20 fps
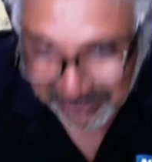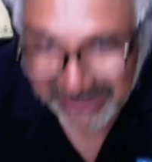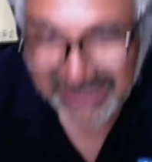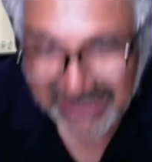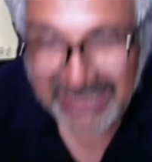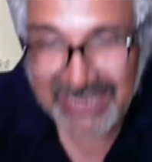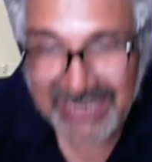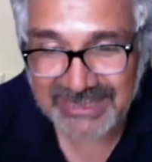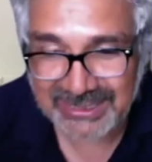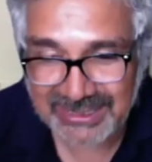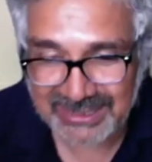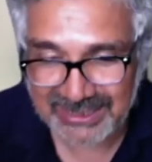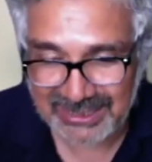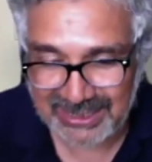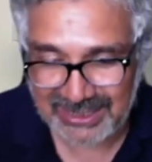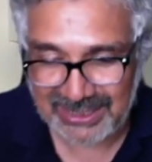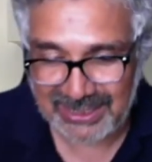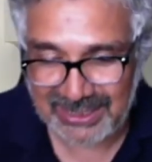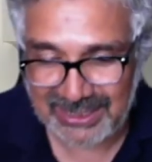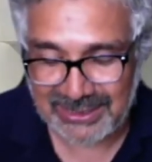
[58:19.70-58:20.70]
is
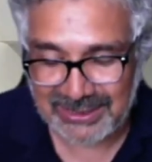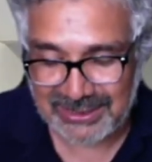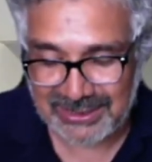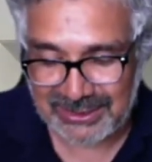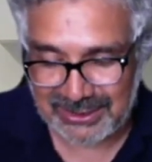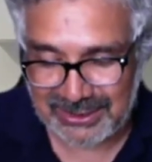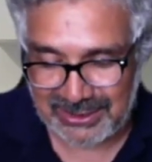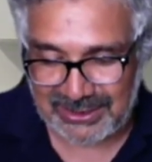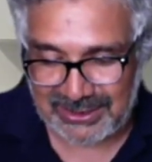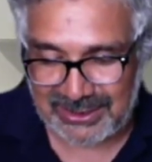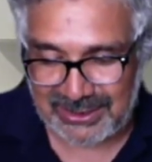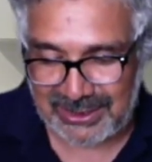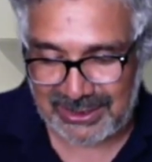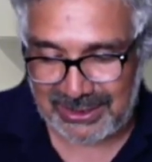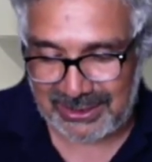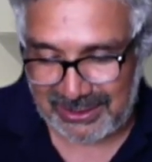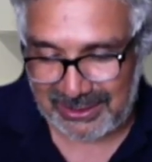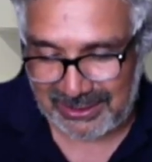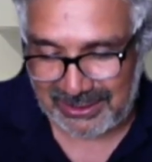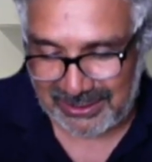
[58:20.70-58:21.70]
is is the
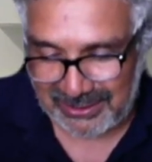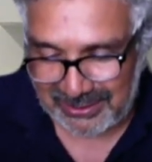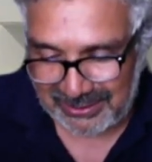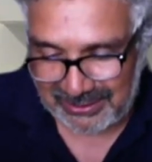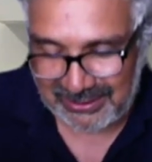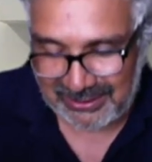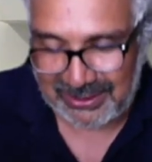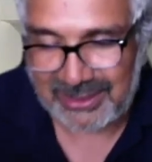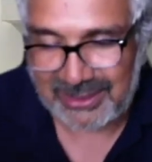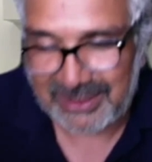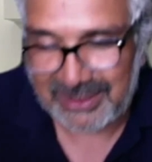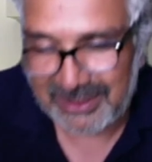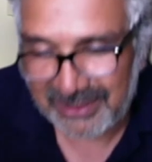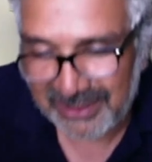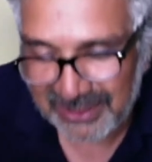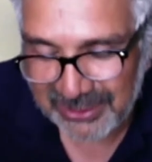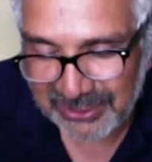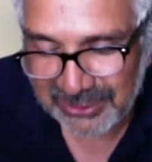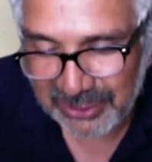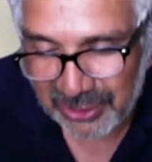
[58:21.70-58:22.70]

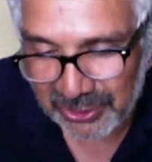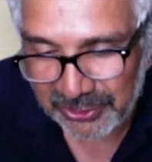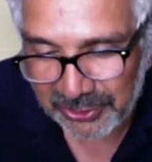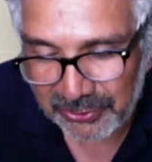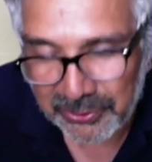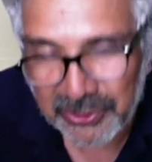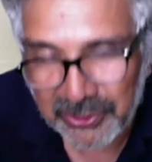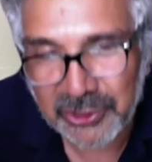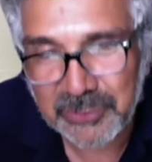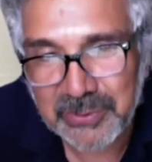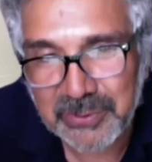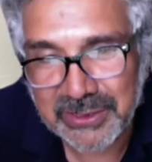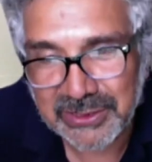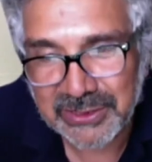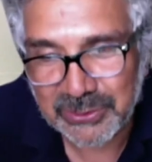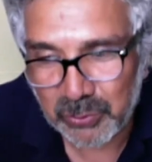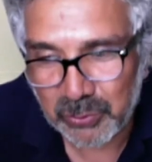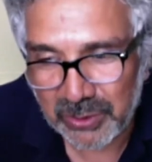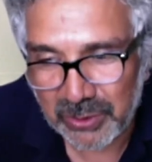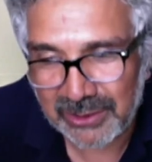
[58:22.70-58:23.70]
is, are your
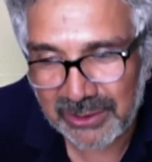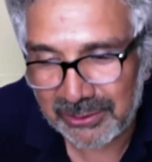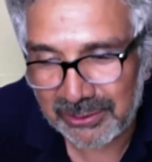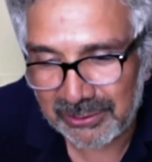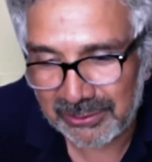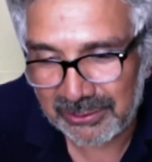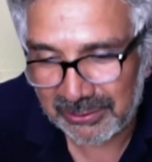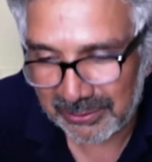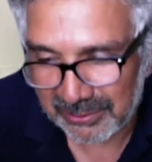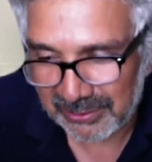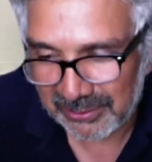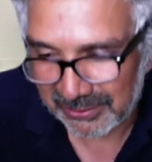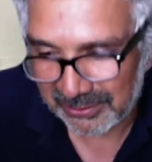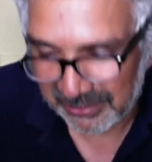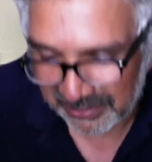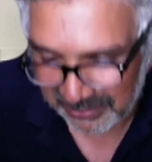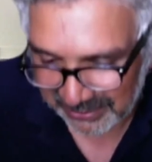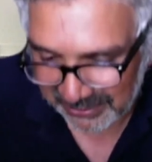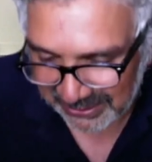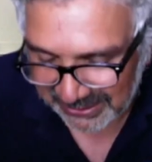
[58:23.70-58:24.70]
arguments well
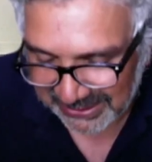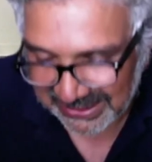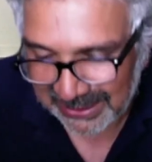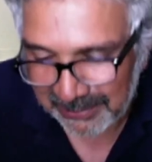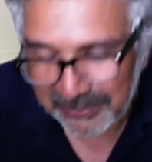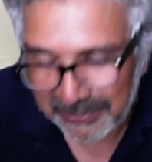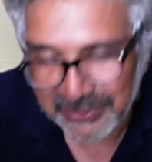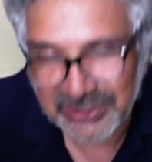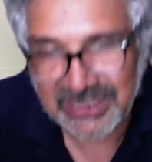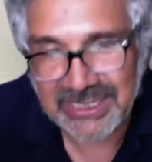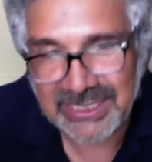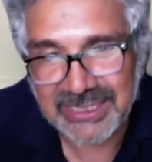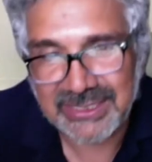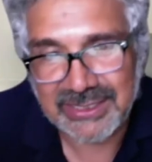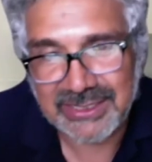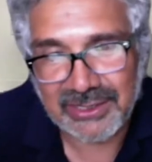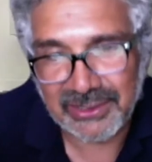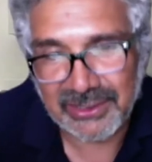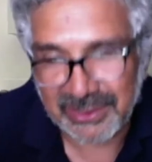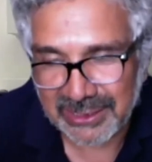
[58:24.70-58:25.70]
established in
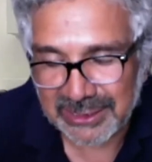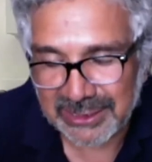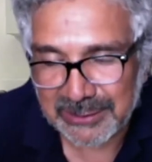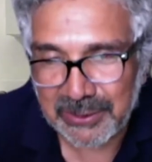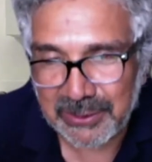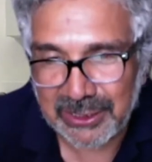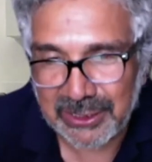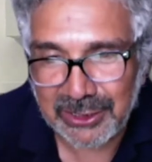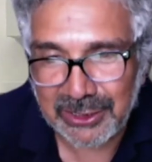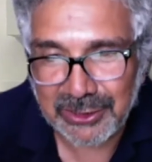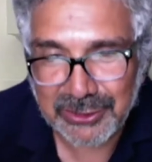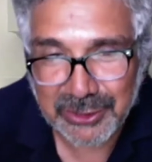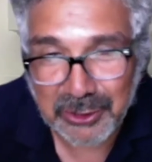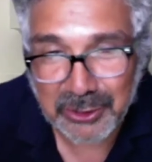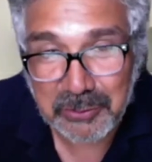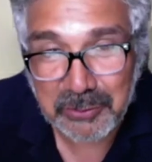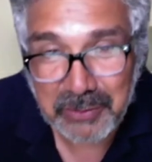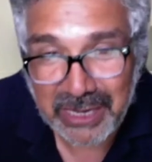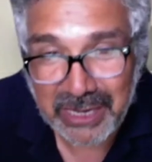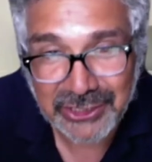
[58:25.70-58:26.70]
science, but you're so
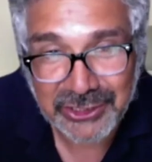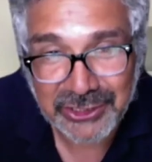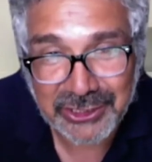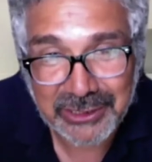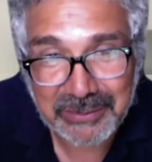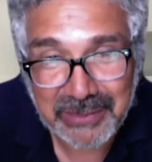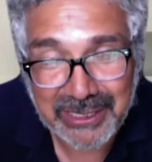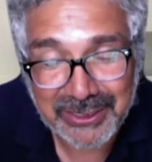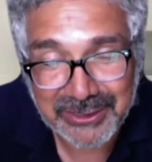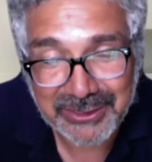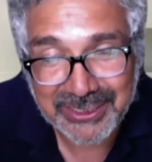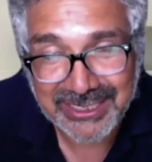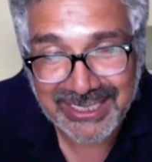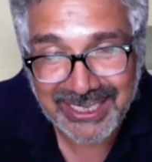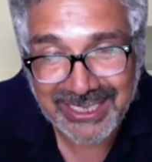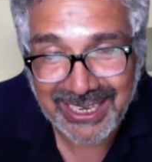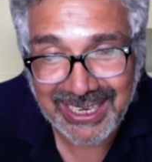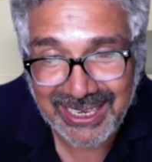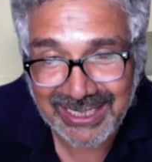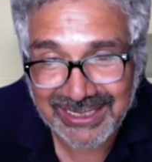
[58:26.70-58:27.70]
passionate about
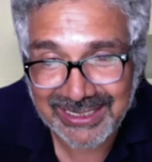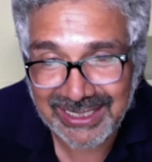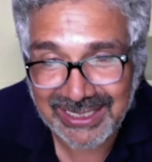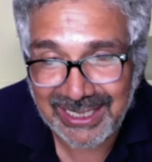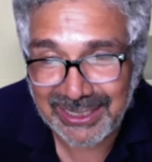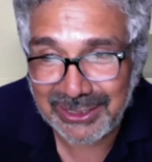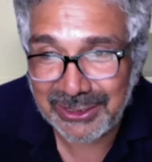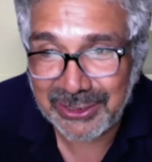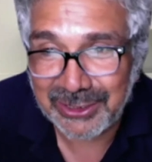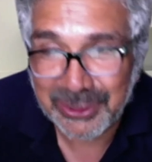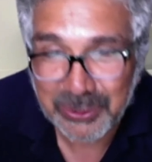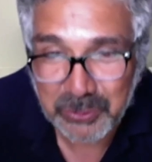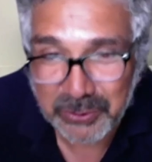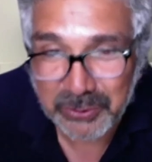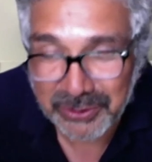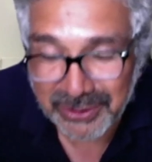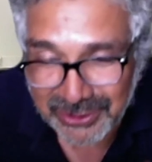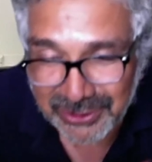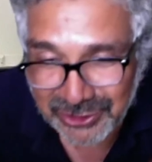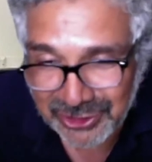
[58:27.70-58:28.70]
it, and and you just want
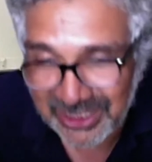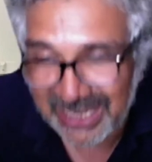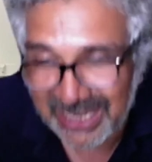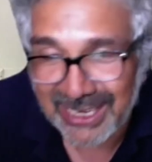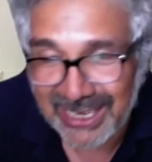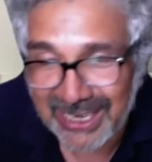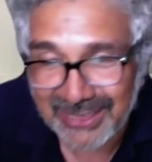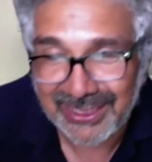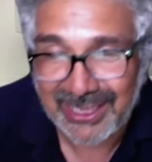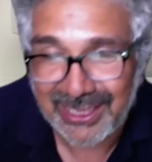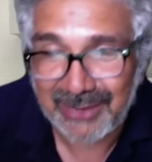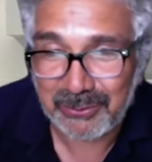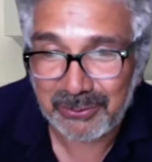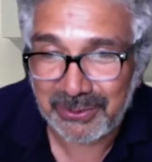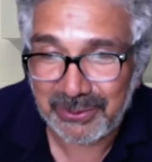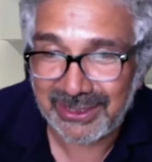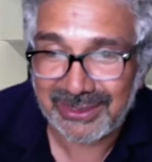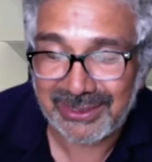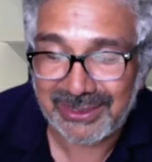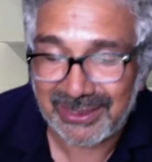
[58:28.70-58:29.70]
to share that
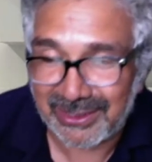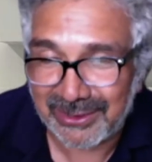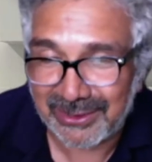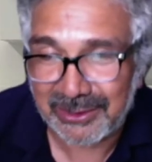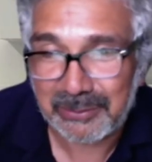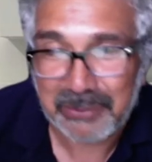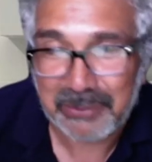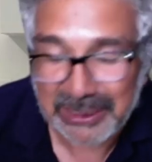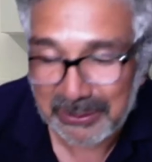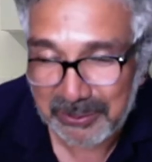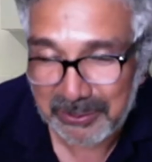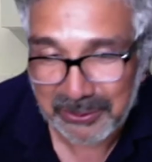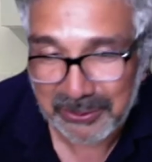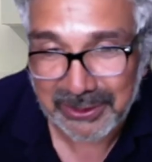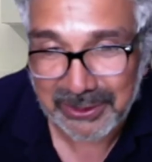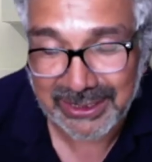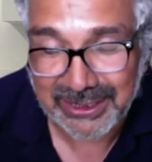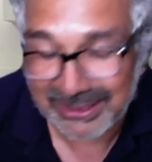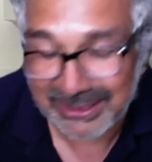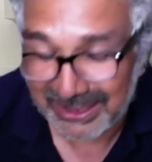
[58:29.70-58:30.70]
with other people,
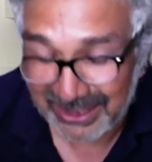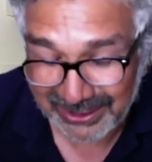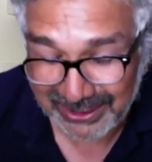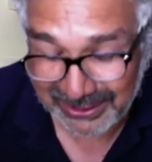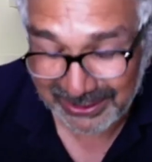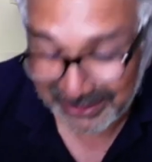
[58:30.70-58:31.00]
and and